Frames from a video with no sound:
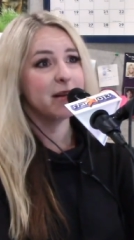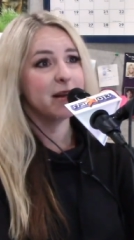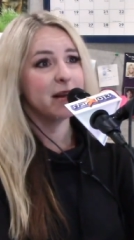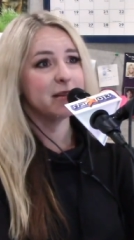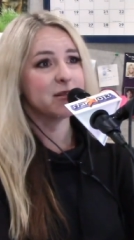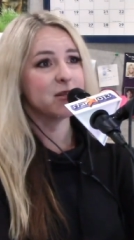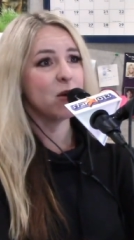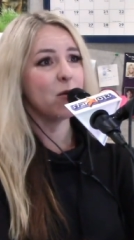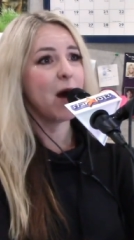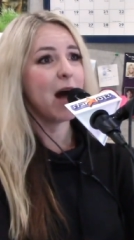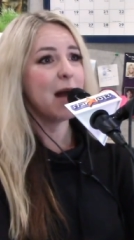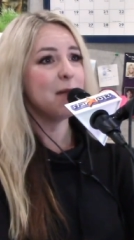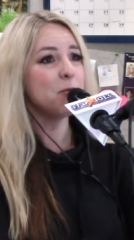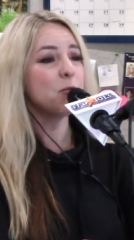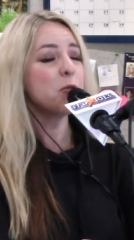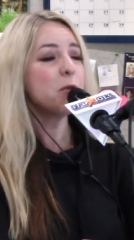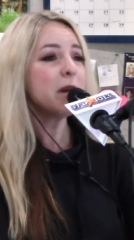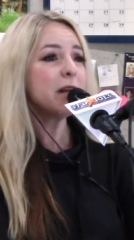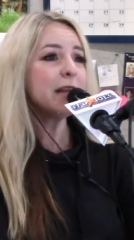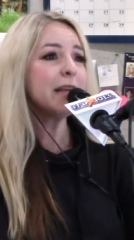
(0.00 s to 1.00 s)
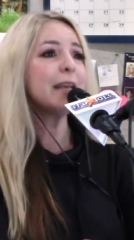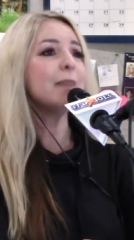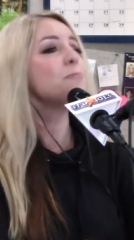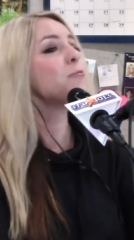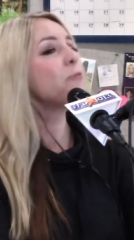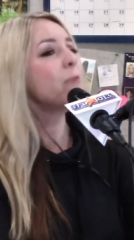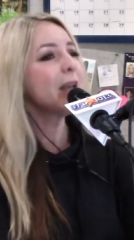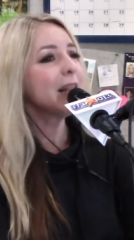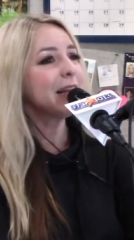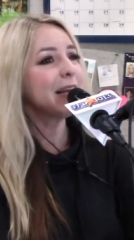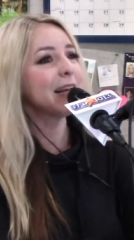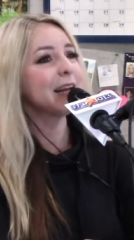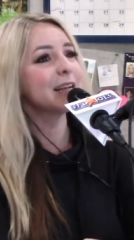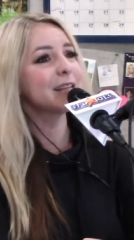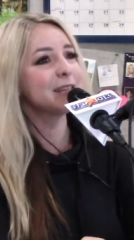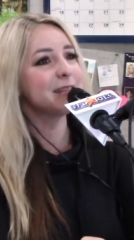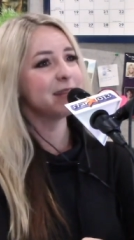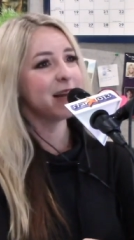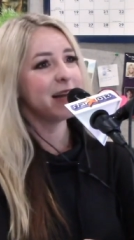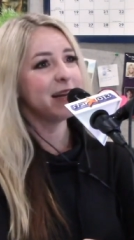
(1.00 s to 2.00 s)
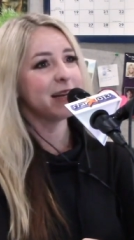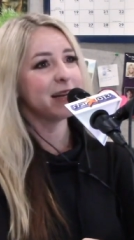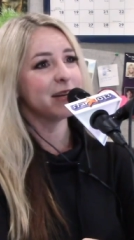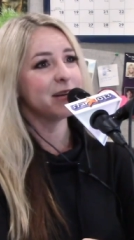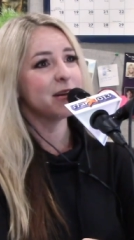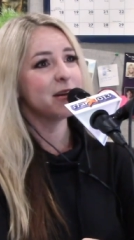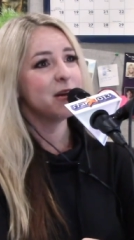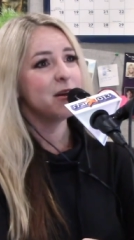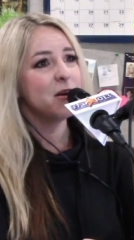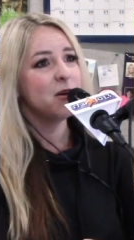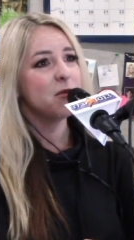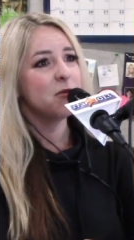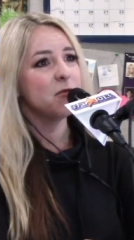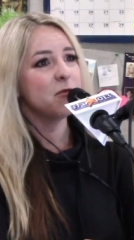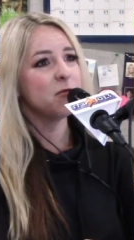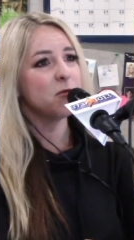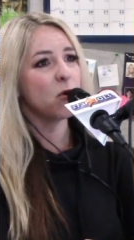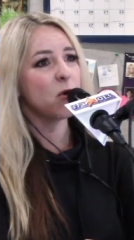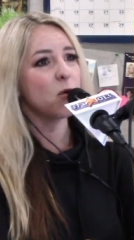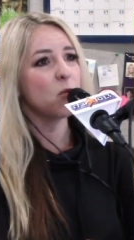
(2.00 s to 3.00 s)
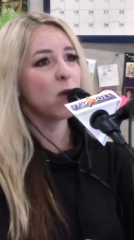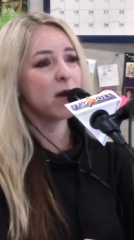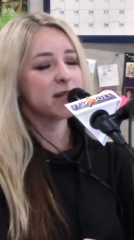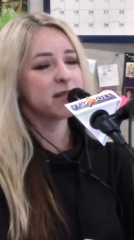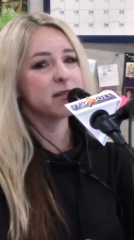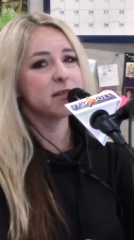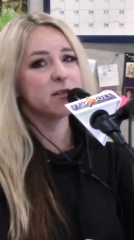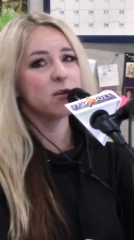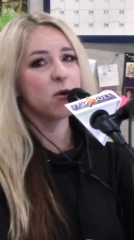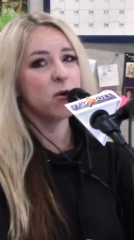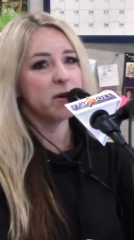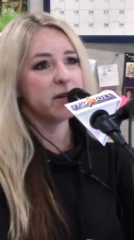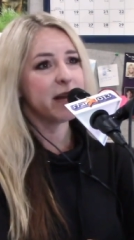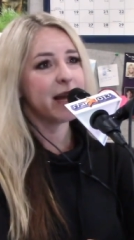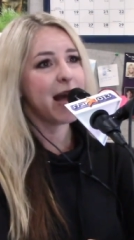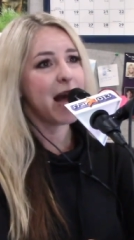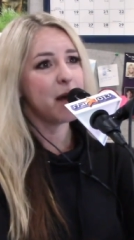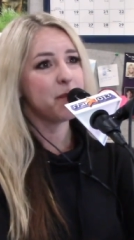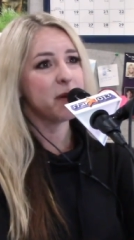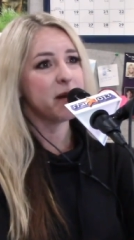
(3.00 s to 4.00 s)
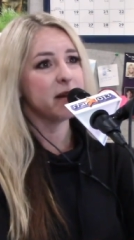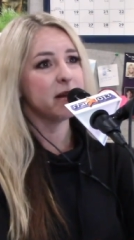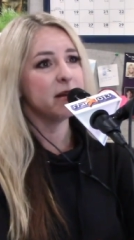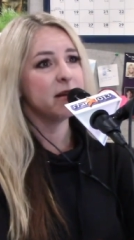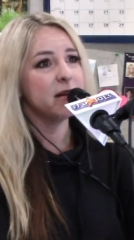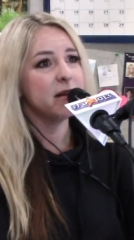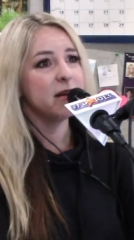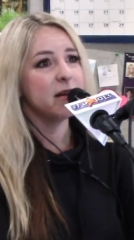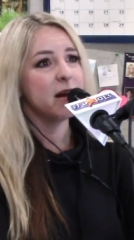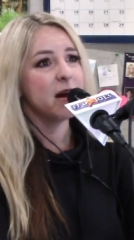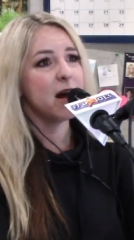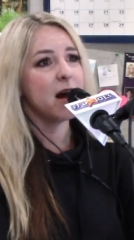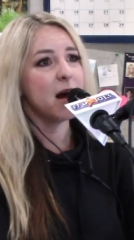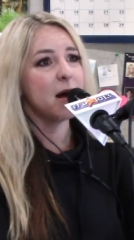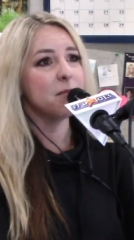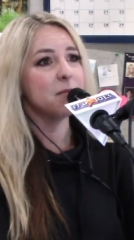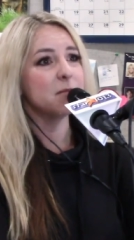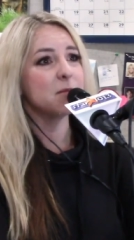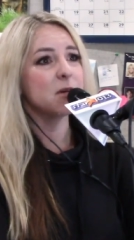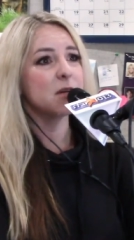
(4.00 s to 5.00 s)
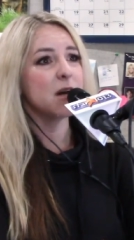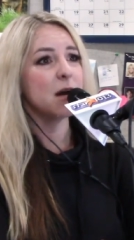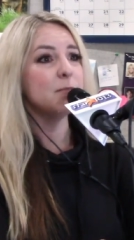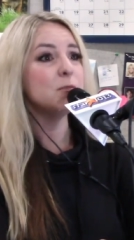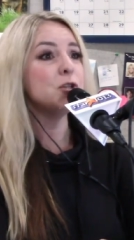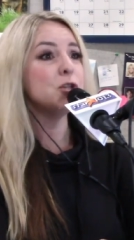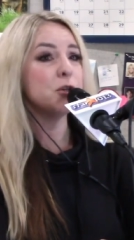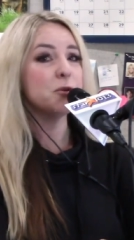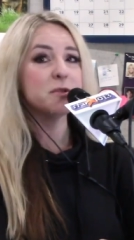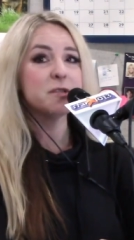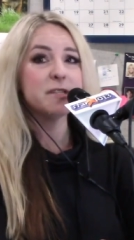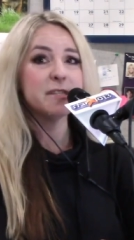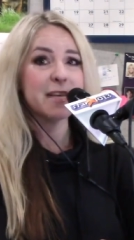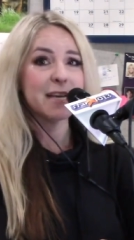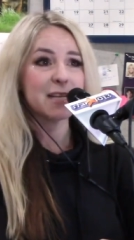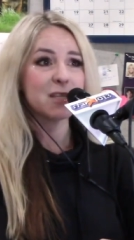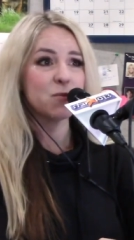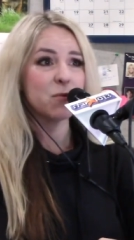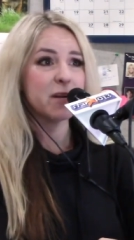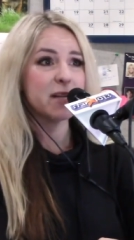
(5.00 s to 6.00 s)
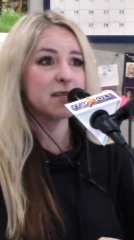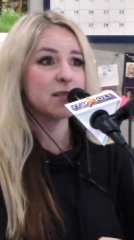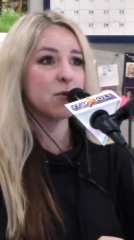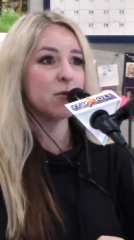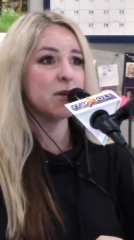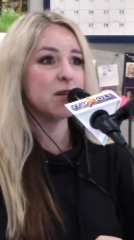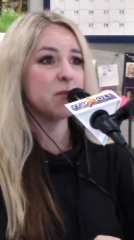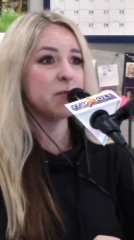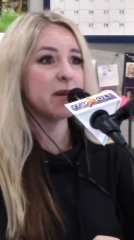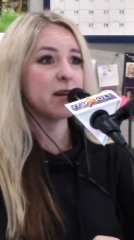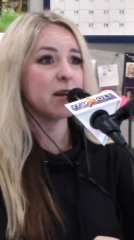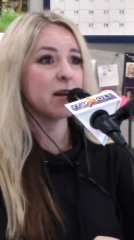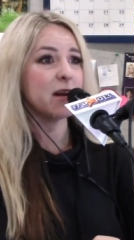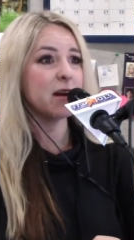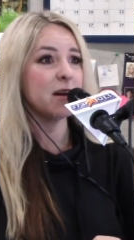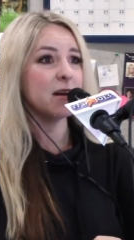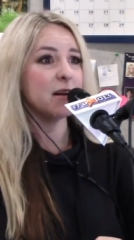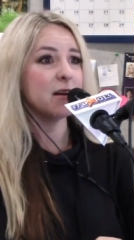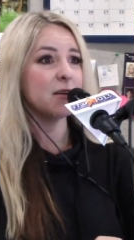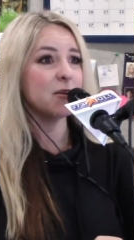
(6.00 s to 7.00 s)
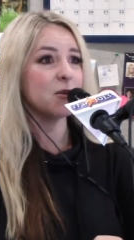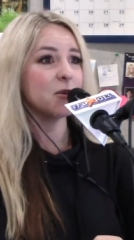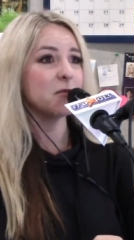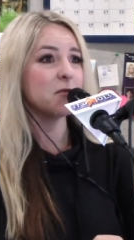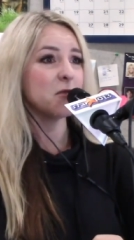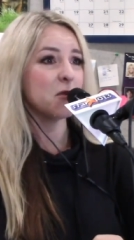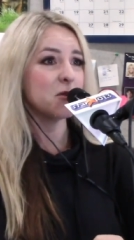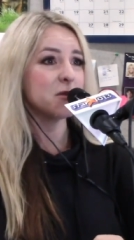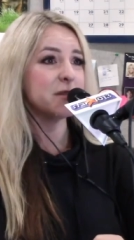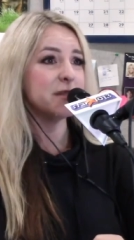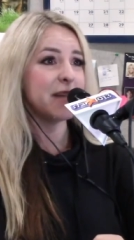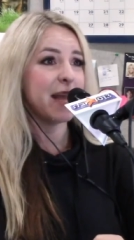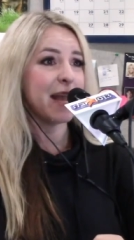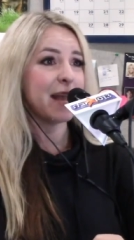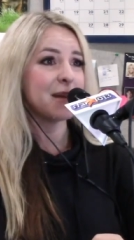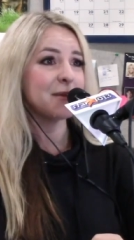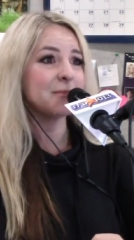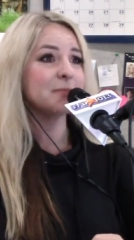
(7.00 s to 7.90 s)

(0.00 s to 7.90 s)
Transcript: So I'm really, really excited for what's going to happen come June 6th, when it's going to be her first day.